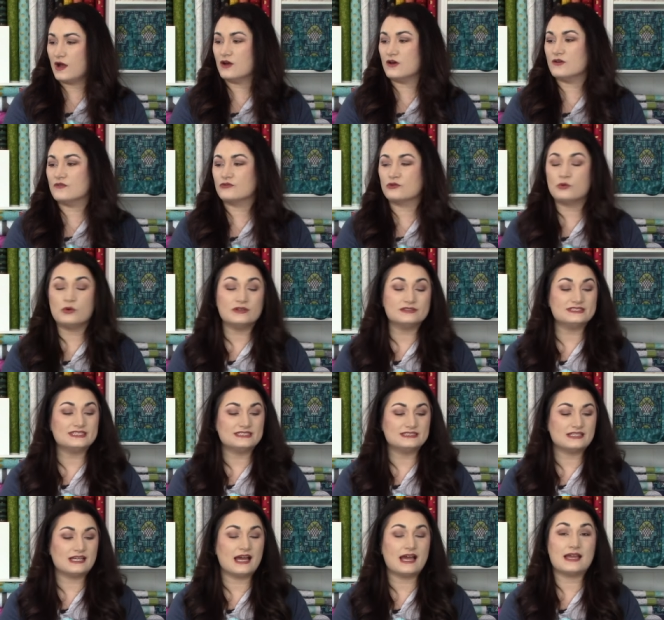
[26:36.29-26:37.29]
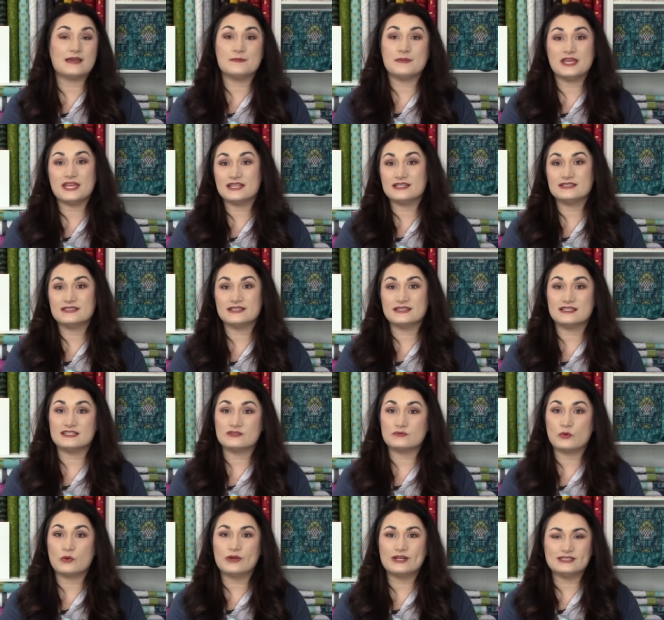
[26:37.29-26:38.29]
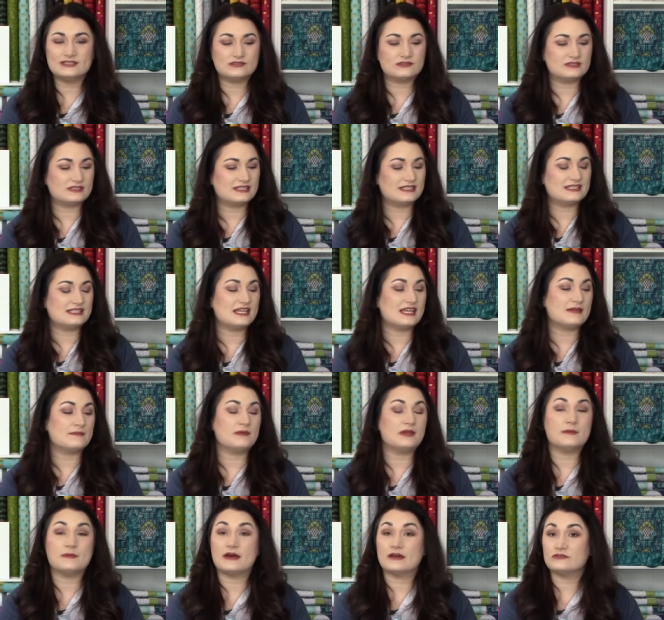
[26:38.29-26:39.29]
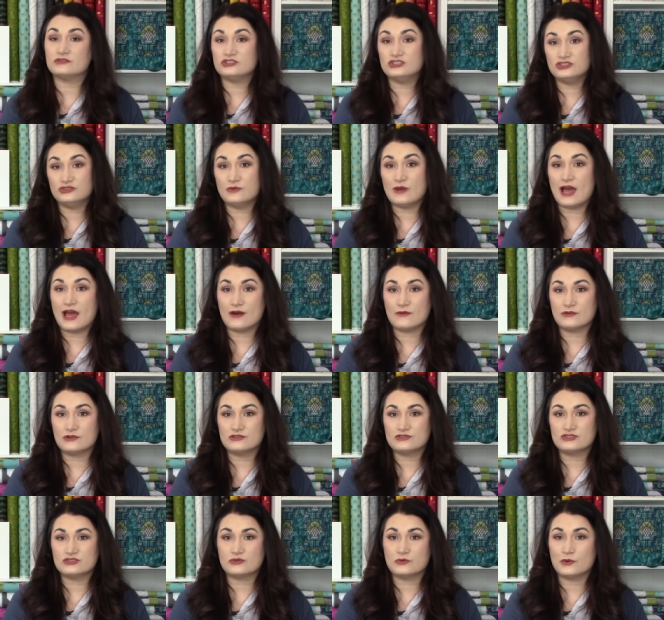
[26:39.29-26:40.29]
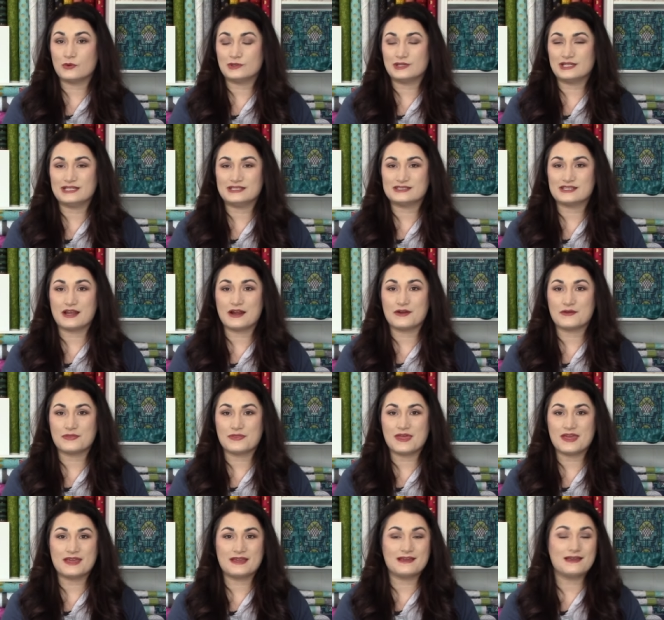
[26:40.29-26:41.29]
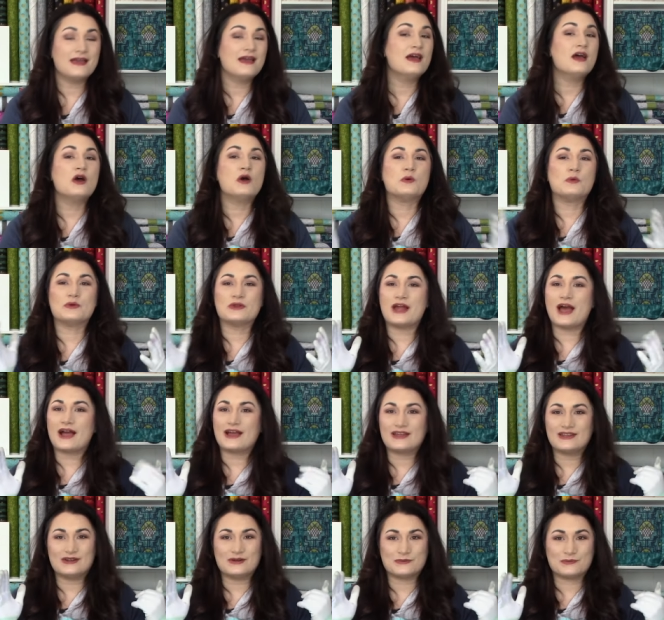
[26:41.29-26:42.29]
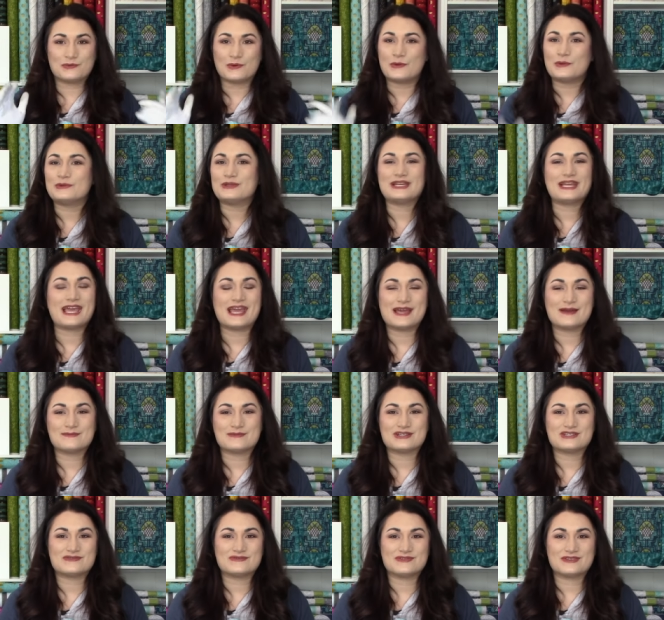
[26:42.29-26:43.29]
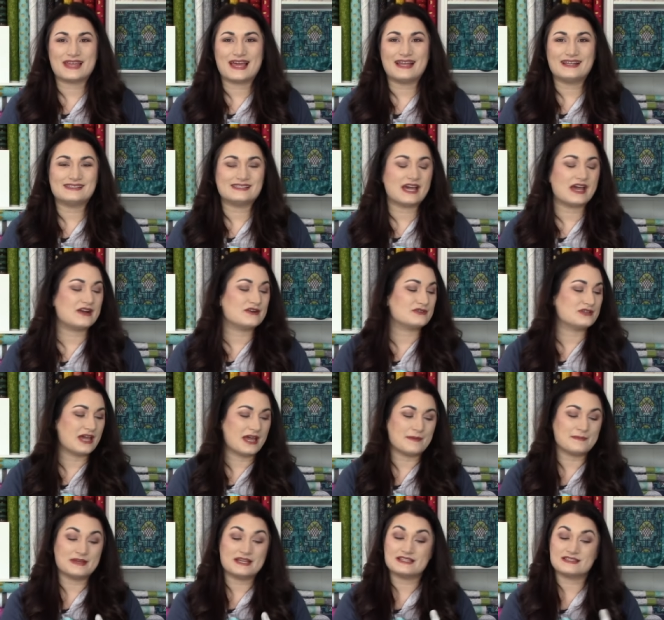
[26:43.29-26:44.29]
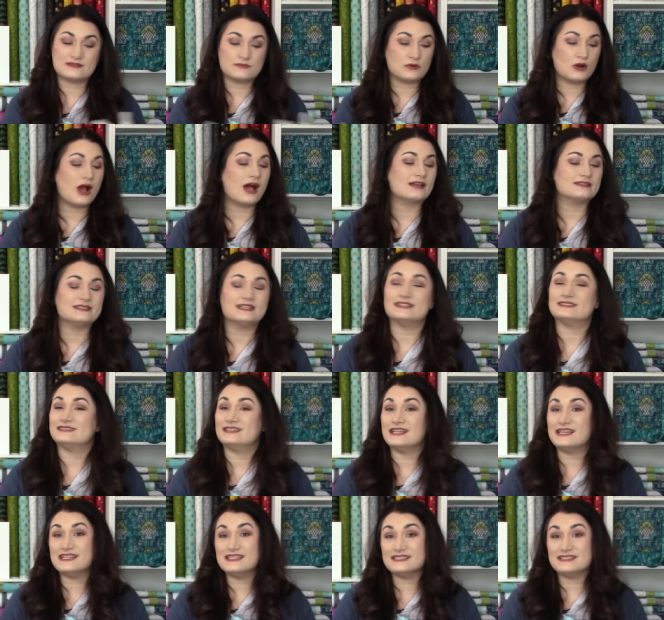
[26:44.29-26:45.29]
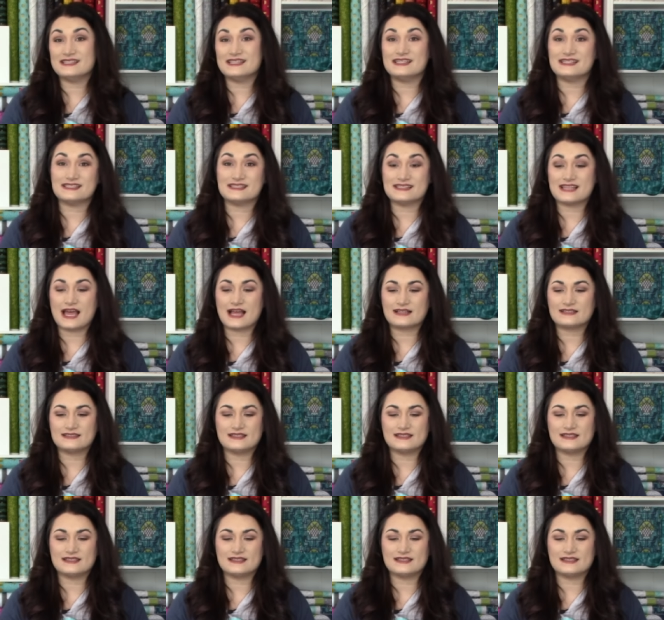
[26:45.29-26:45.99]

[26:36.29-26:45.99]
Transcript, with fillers: of quilting time into this point, so it's gonna take me about two hours to quilt the entire thing. We're not gonna roll the cameras for that entire time because the process is the exact